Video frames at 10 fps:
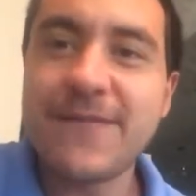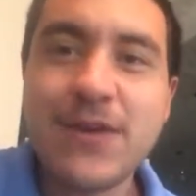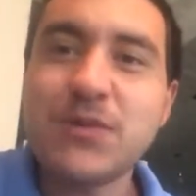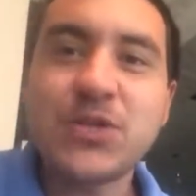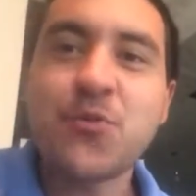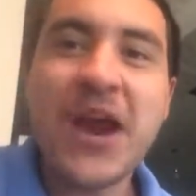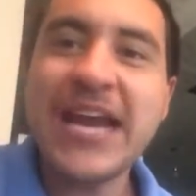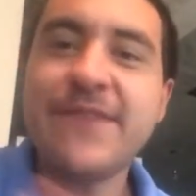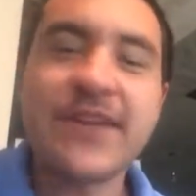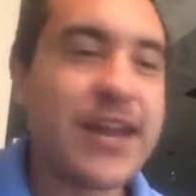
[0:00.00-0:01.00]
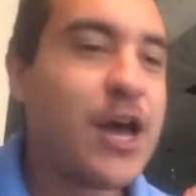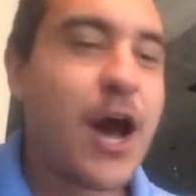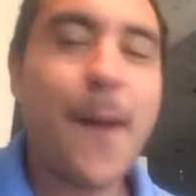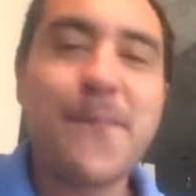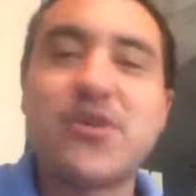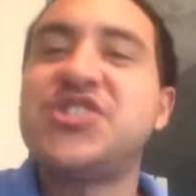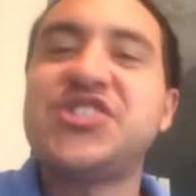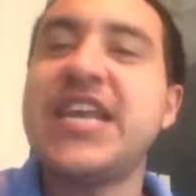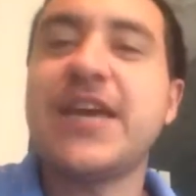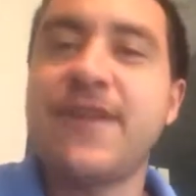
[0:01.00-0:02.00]
If He was to rain even a
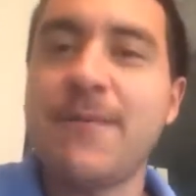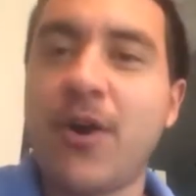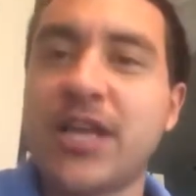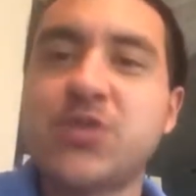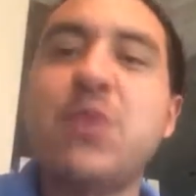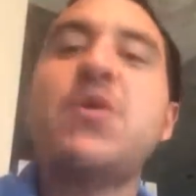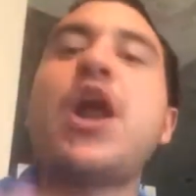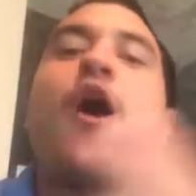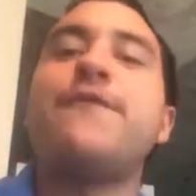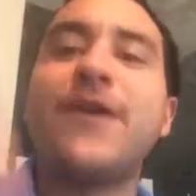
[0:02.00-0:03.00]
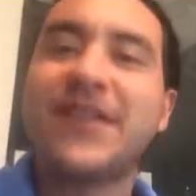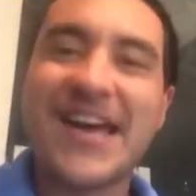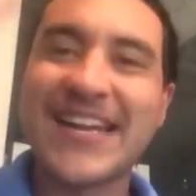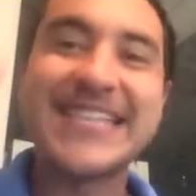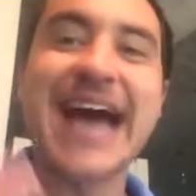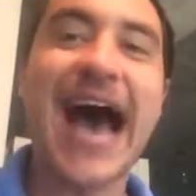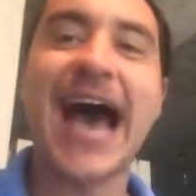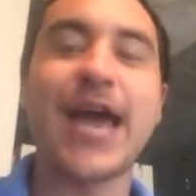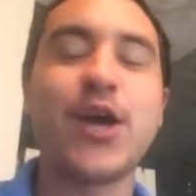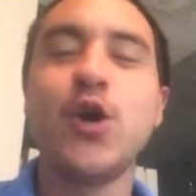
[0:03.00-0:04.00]
percent of Him on us, we would all fall down and
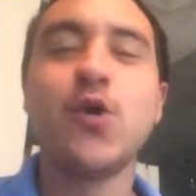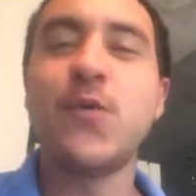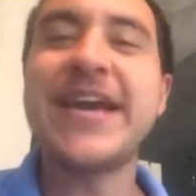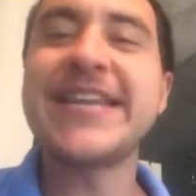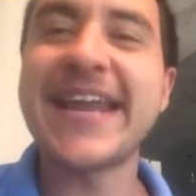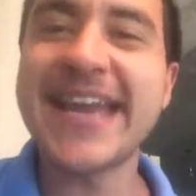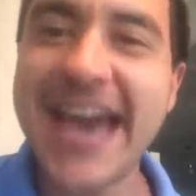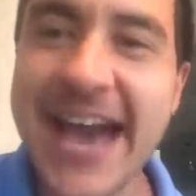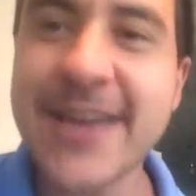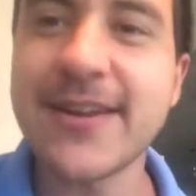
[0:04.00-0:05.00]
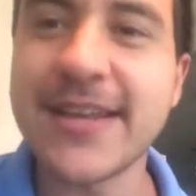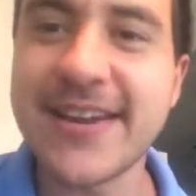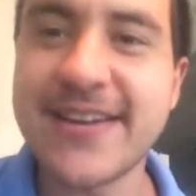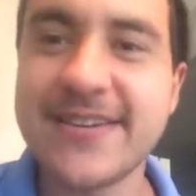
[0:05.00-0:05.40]
die. We cannot handle it.